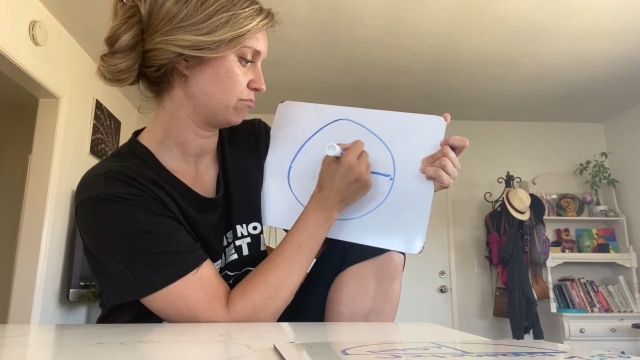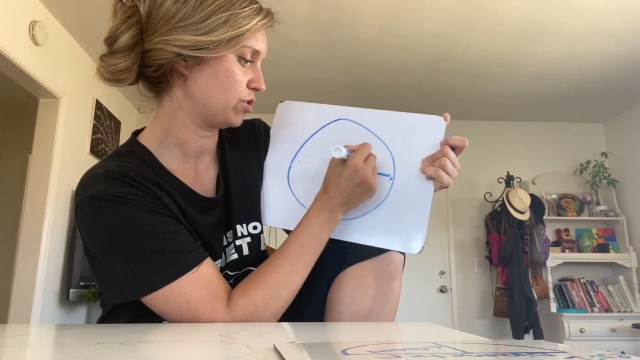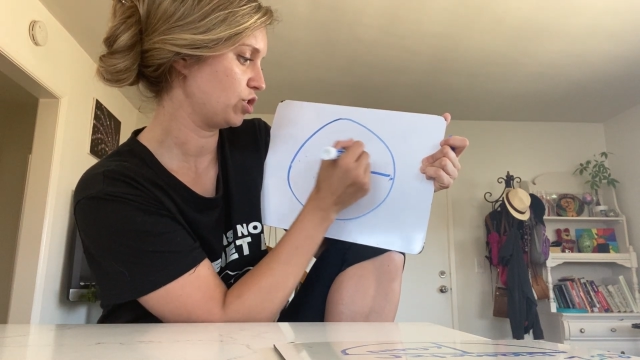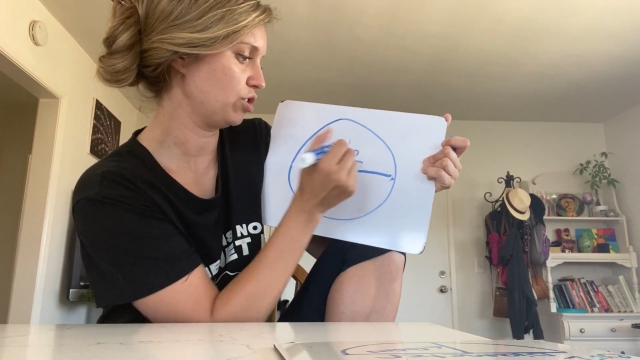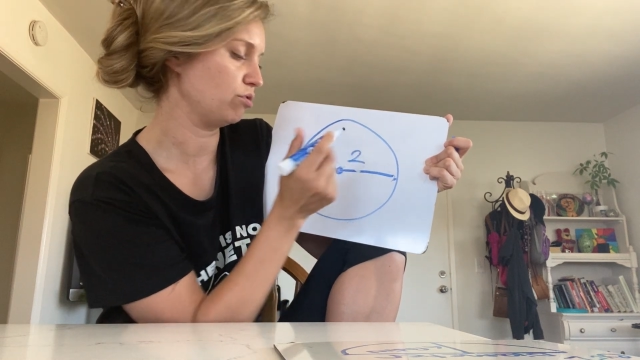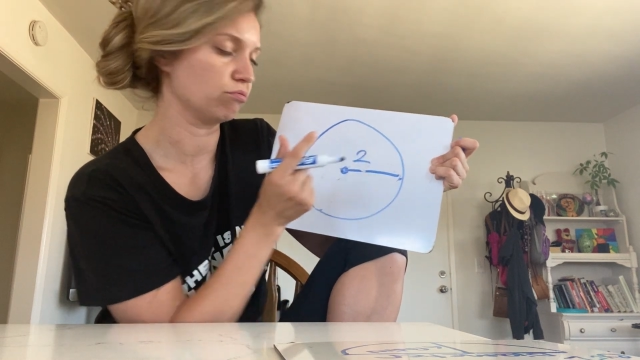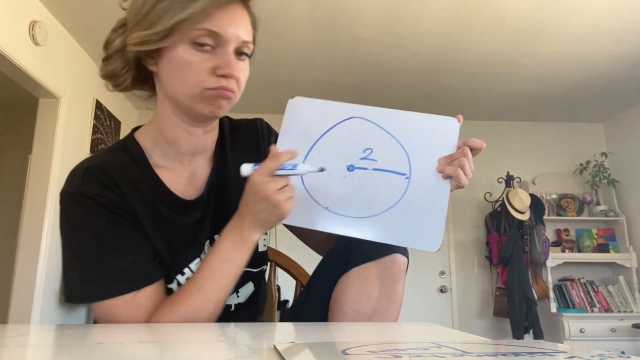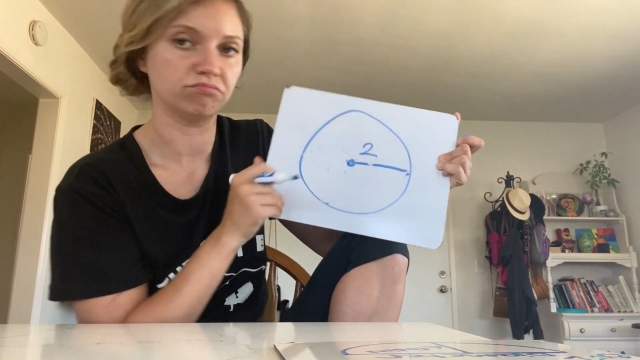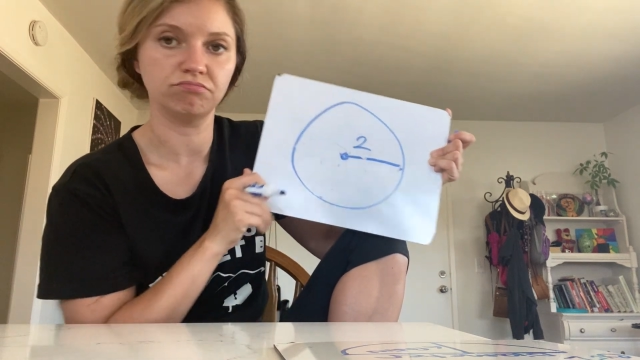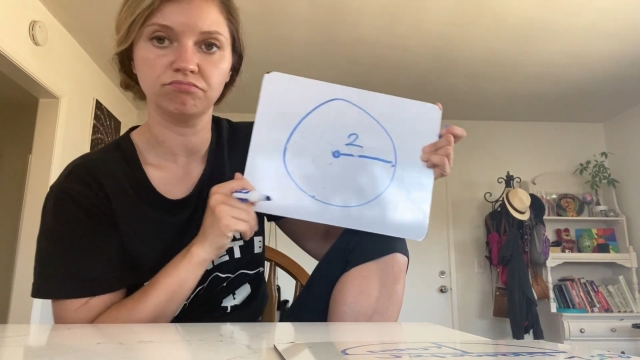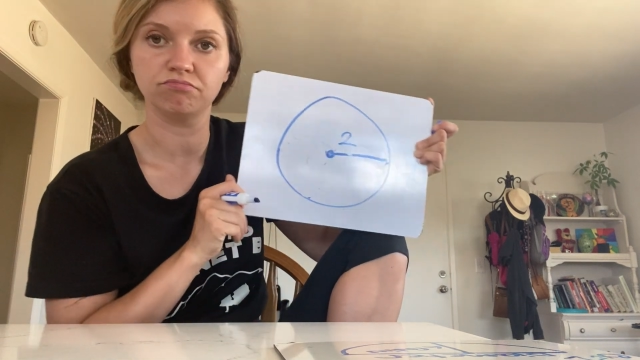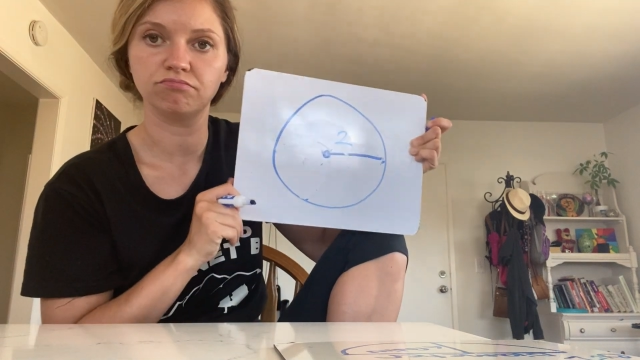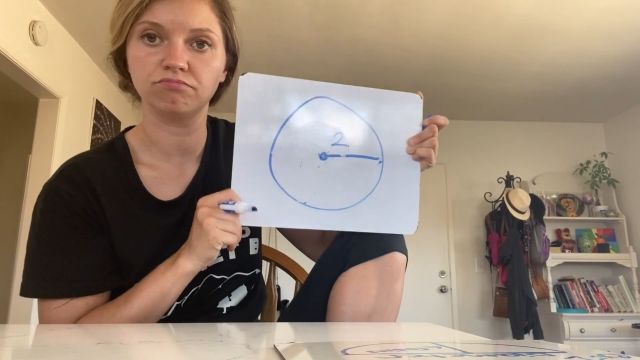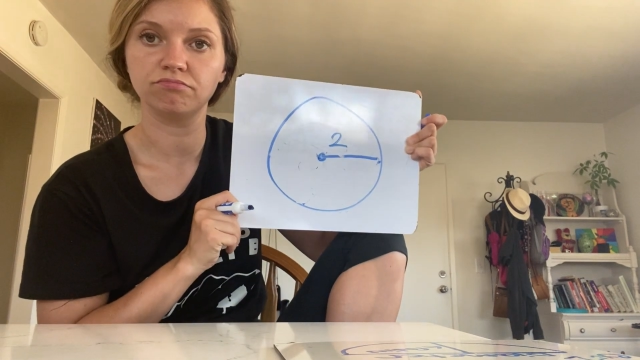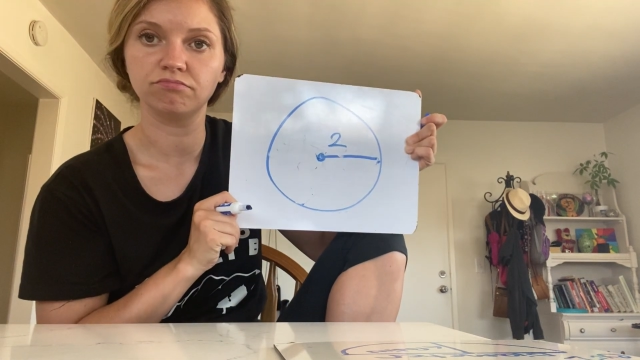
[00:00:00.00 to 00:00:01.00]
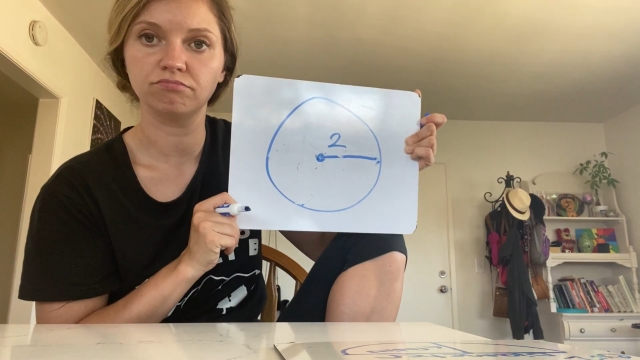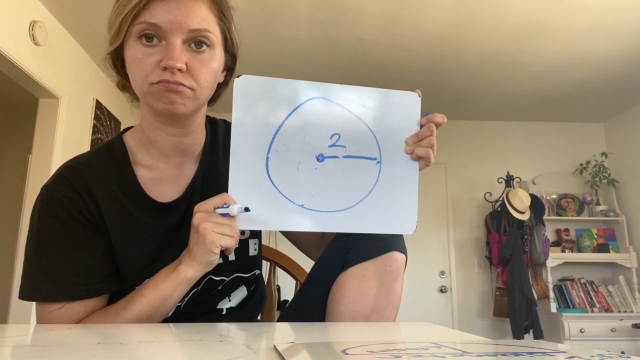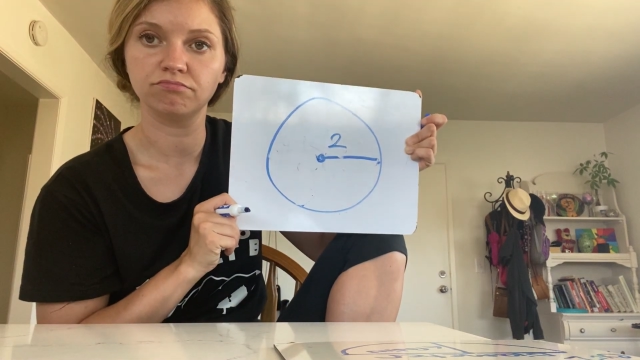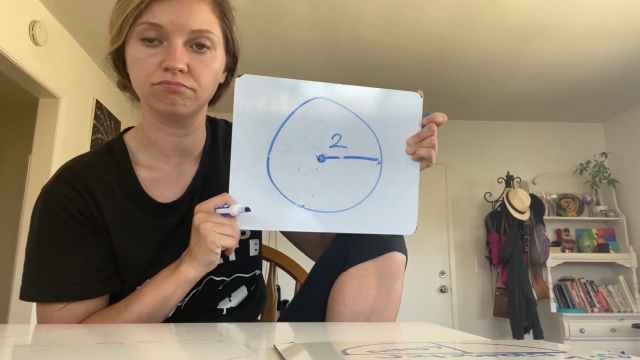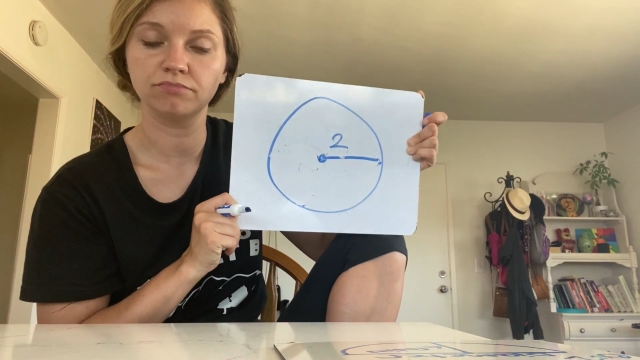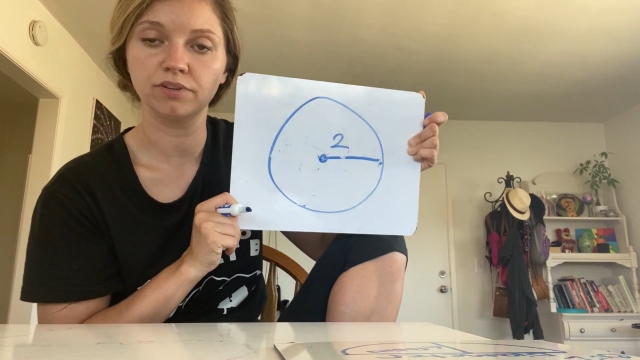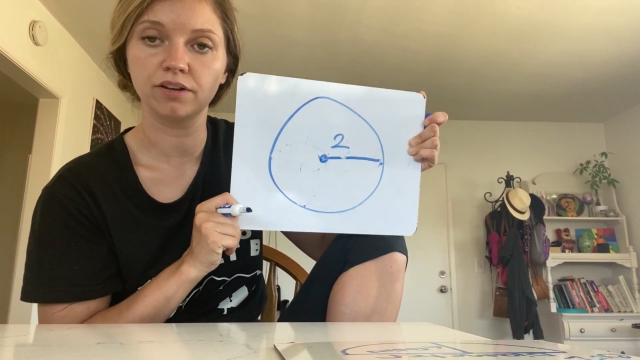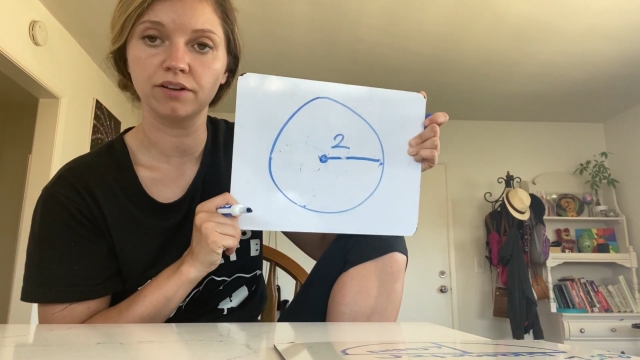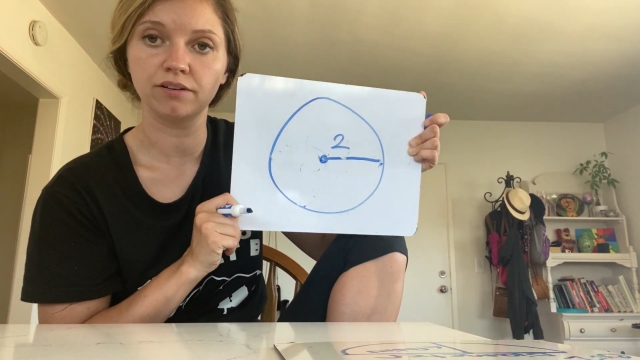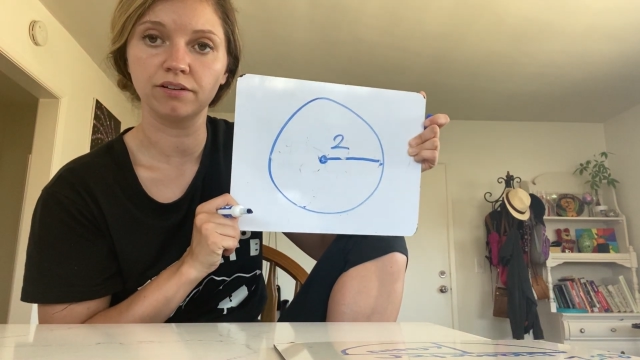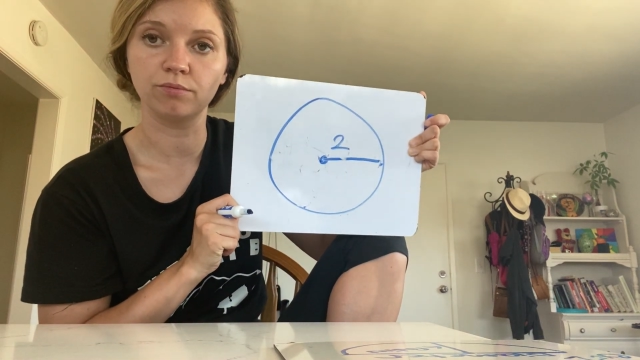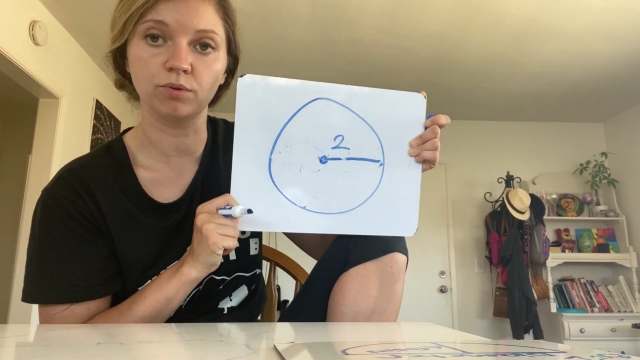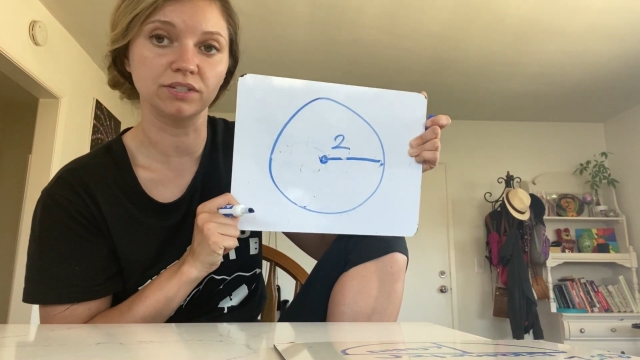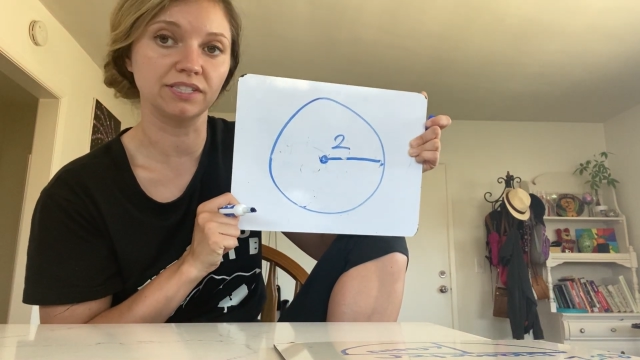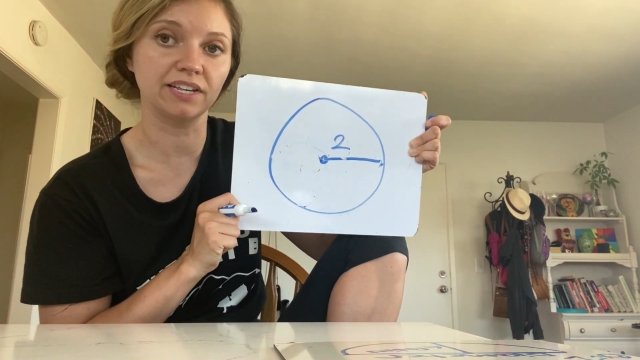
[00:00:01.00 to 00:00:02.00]
2?
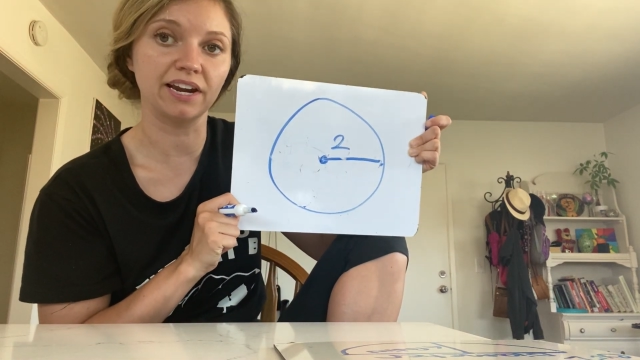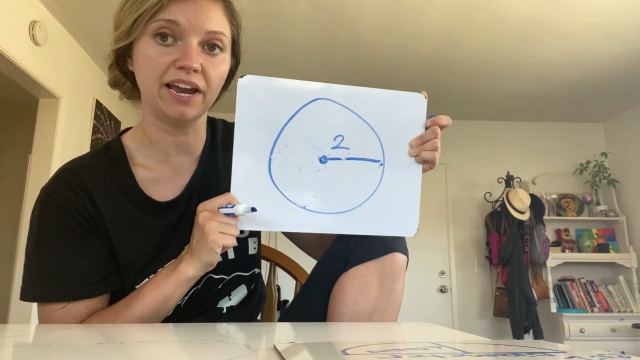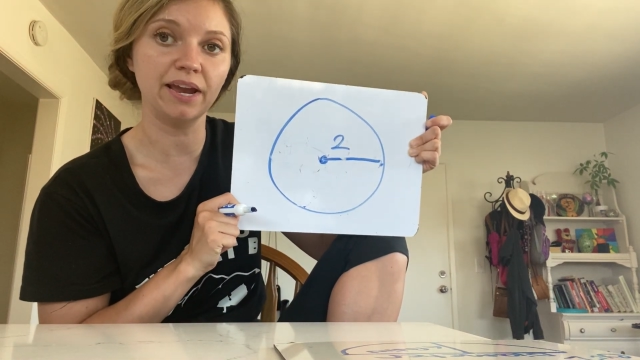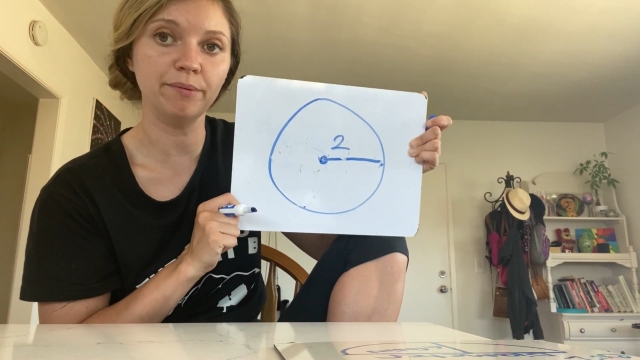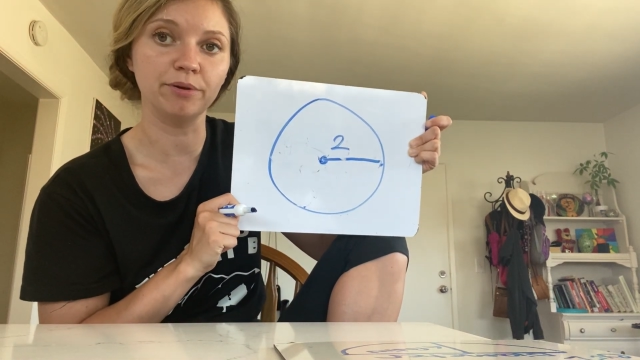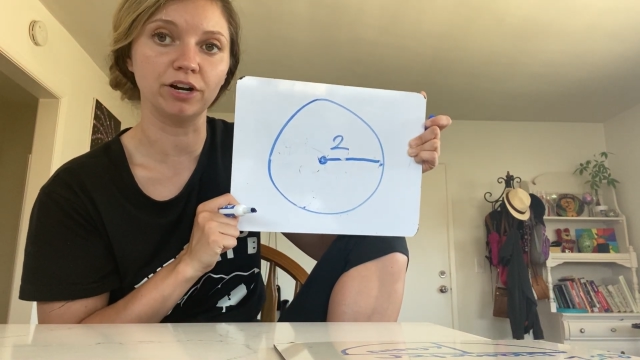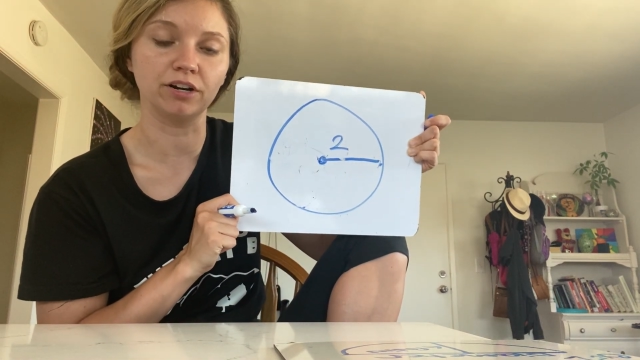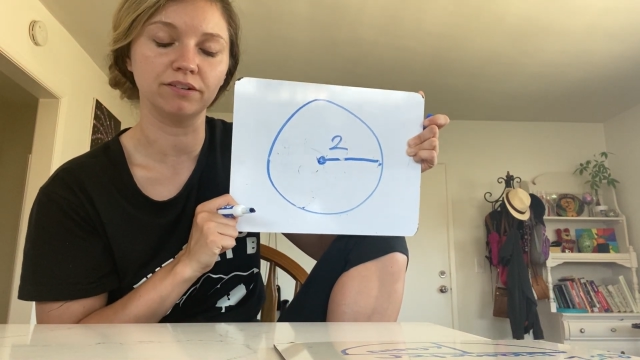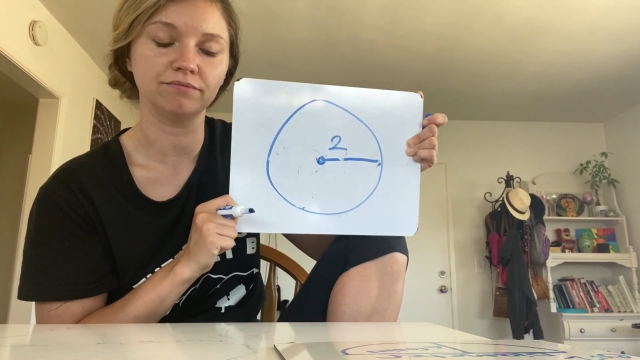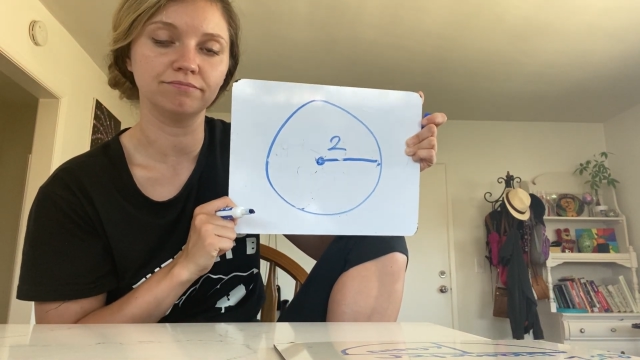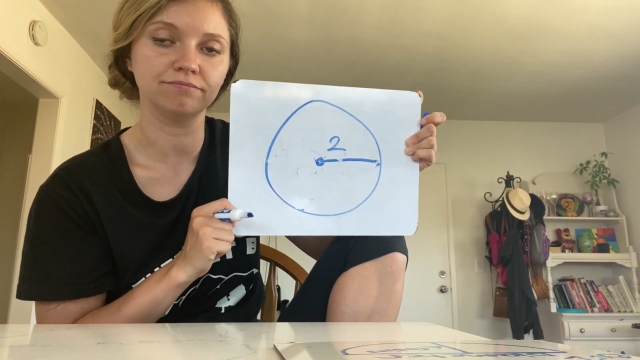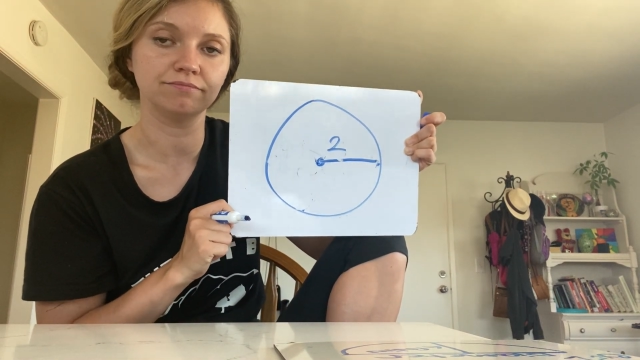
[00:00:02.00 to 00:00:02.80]
What's the diameter?